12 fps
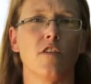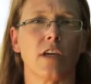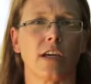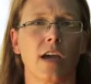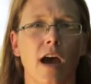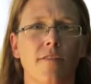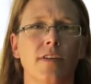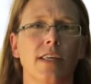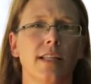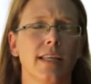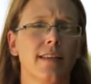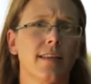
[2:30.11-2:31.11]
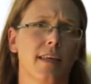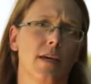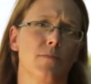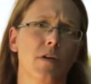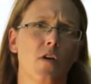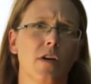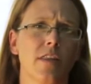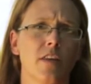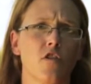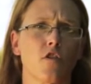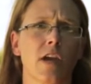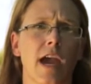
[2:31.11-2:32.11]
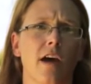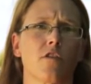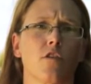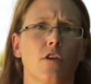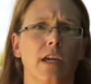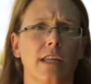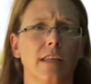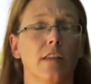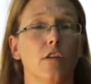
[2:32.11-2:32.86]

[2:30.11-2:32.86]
and you can confidently sleep knowing that your cows are getting